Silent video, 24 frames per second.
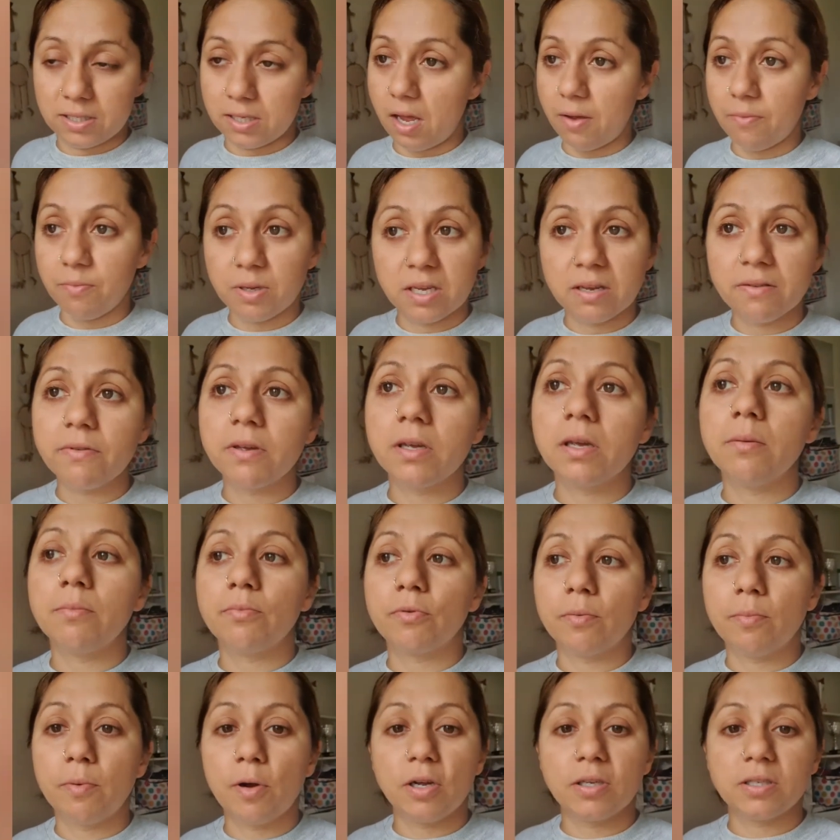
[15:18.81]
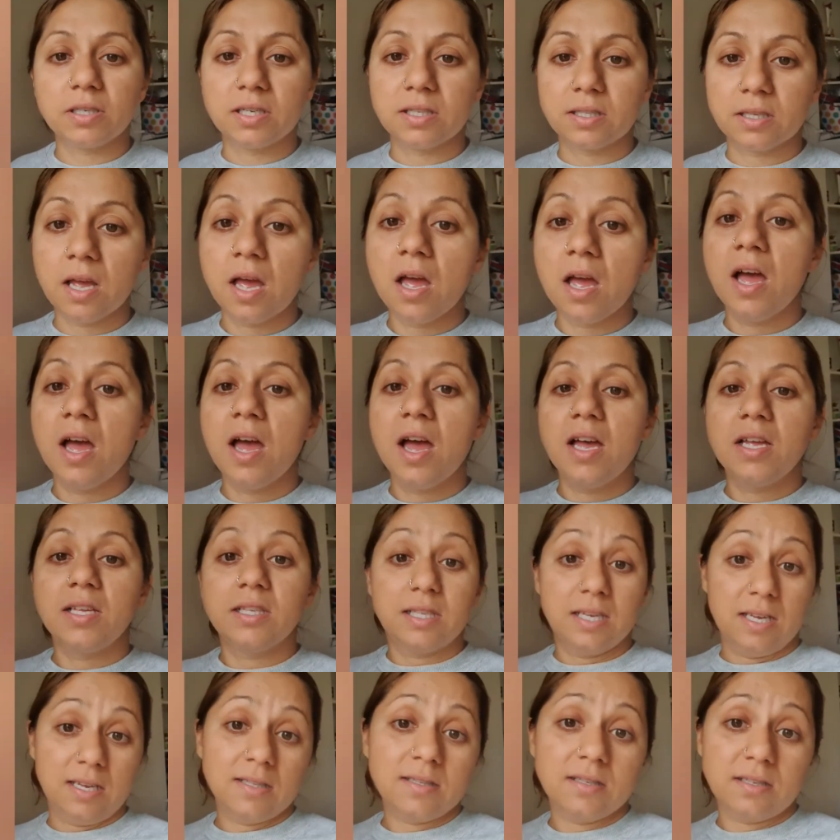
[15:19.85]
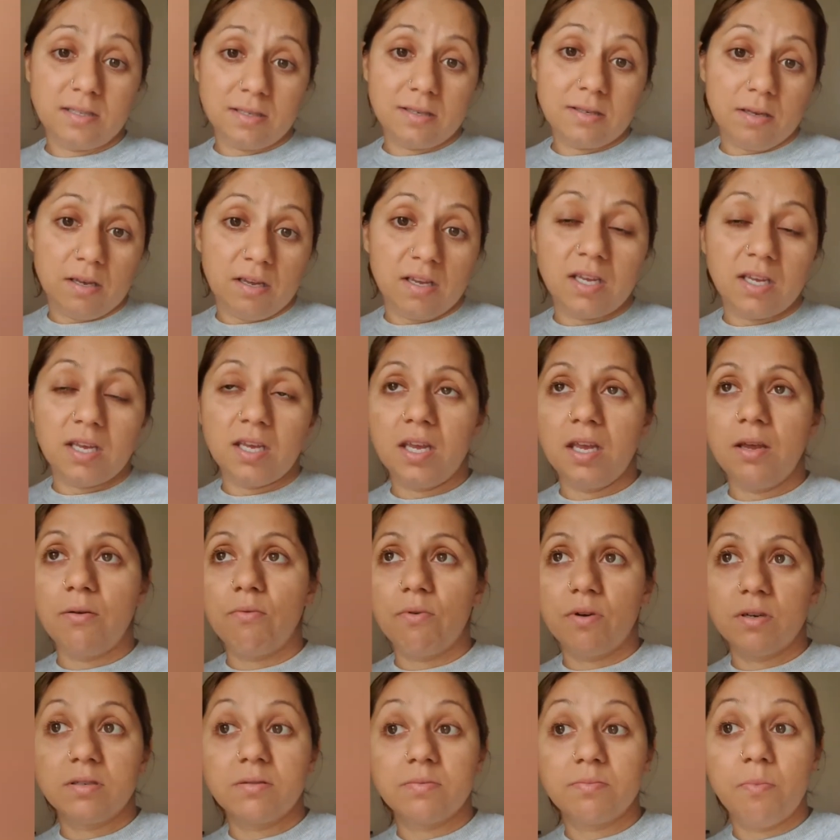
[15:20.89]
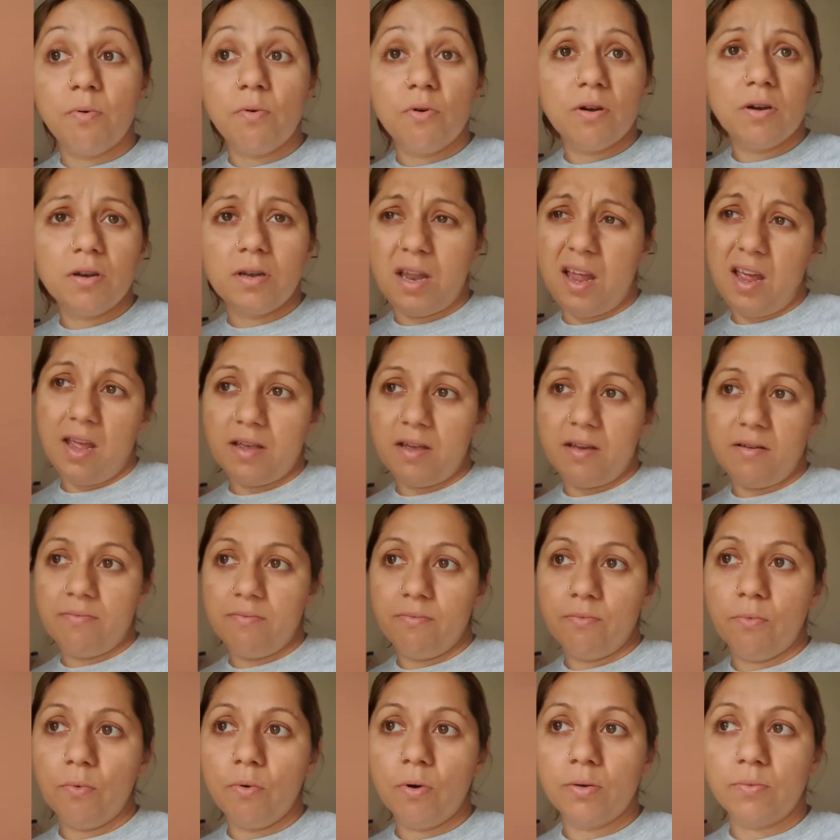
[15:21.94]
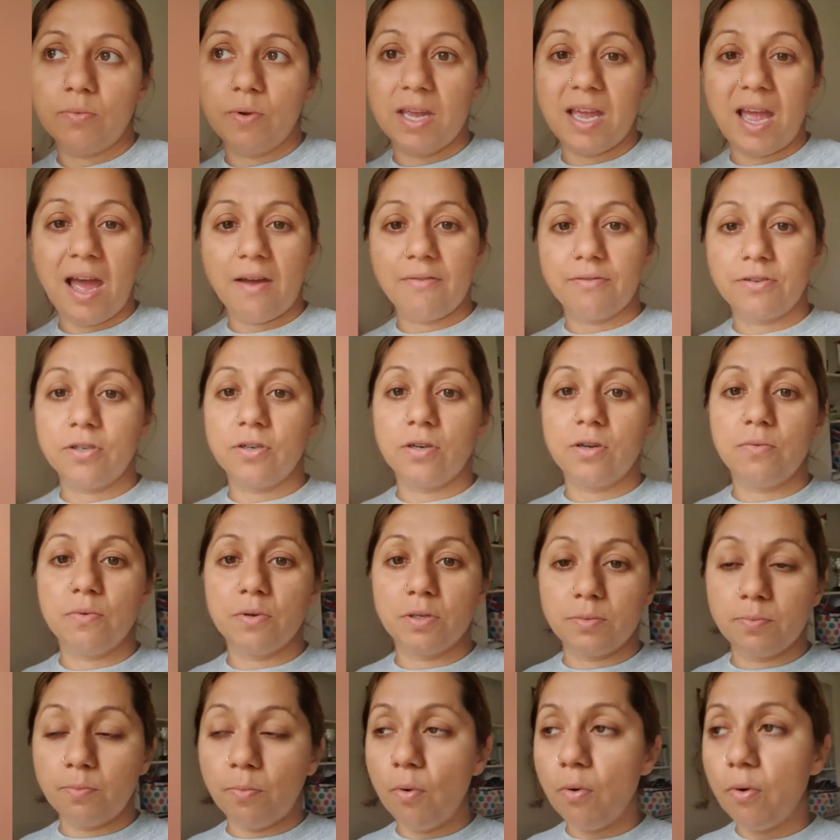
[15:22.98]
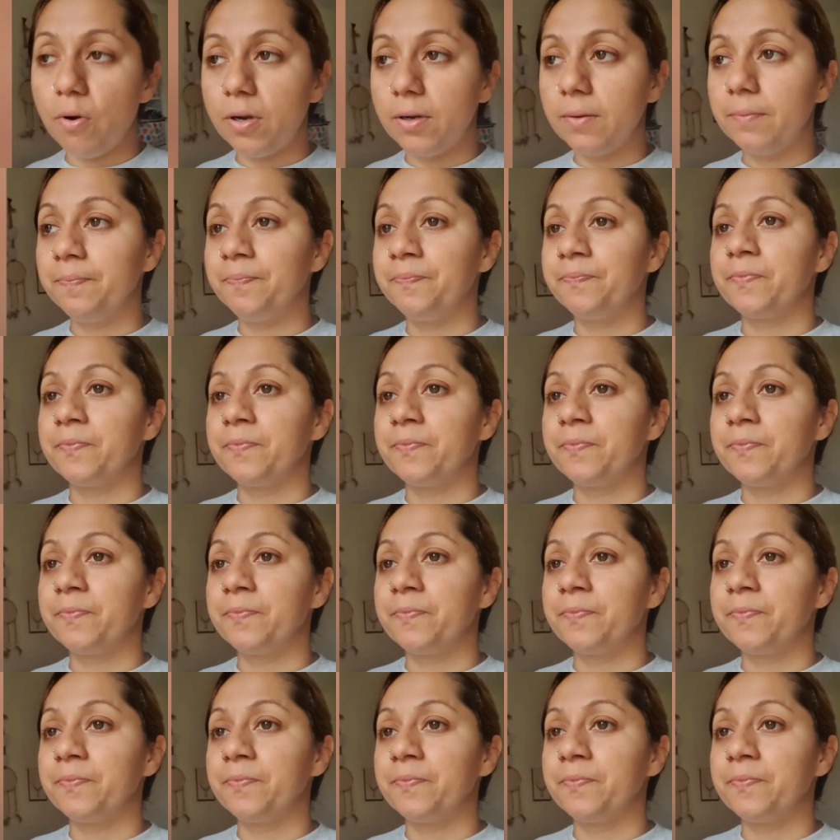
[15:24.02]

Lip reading: I've been giving him probiotics since he was born, like 1 week after he was born.